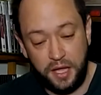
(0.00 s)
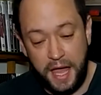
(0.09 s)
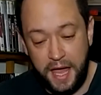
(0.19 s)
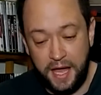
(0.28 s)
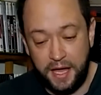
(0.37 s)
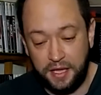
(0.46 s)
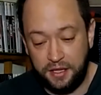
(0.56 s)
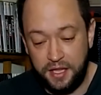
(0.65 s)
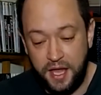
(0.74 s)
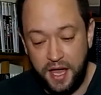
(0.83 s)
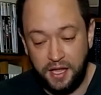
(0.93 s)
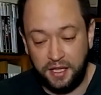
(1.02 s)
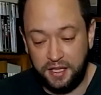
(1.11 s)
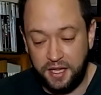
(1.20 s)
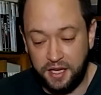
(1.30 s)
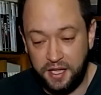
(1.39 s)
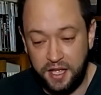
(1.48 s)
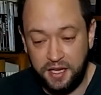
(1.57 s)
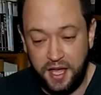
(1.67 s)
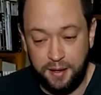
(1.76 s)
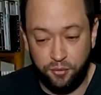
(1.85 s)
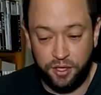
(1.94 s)
and the alien that it
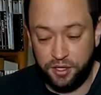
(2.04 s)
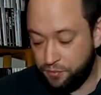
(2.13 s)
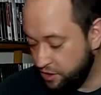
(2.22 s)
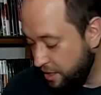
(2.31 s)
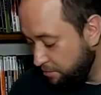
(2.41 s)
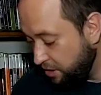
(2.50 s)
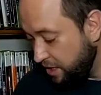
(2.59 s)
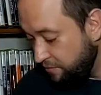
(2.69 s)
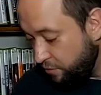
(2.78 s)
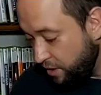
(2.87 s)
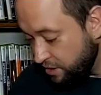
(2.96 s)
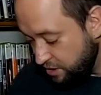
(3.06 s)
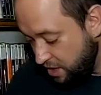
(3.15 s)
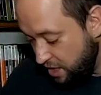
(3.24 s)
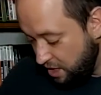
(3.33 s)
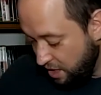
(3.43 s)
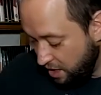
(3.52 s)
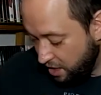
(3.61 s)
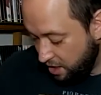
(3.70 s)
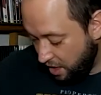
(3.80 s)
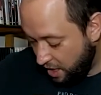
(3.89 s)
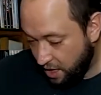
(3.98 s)
came with, which I believe was the
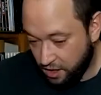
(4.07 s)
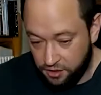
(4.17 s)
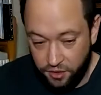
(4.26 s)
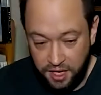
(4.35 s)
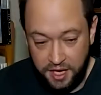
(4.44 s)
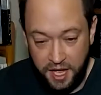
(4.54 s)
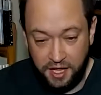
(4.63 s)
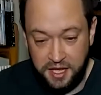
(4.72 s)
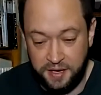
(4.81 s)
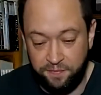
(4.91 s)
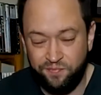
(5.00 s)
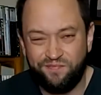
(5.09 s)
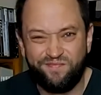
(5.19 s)
green alien,